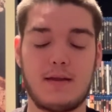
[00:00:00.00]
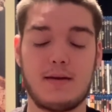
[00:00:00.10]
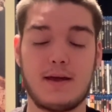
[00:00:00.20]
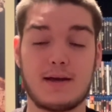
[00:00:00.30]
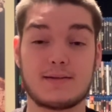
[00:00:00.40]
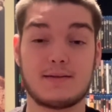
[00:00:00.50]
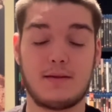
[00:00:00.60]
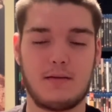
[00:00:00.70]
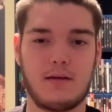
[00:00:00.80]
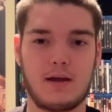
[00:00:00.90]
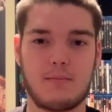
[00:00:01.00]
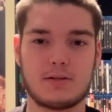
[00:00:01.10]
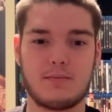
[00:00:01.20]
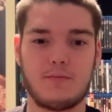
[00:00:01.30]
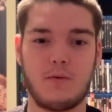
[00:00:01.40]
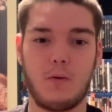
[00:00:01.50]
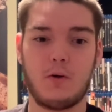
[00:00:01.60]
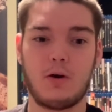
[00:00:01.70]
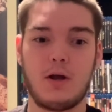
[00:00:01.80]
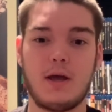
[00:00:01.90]
next, like I mentioned
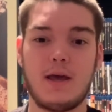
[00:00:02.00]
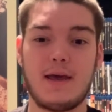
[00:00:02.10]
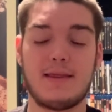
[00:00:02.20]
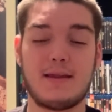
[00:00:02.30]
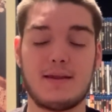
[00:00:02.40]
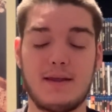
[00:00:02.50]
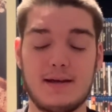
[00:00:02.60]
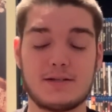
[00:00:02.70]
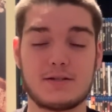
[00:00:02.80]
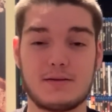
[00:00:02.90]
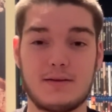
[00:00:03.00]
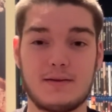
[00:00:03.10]
before. And then the next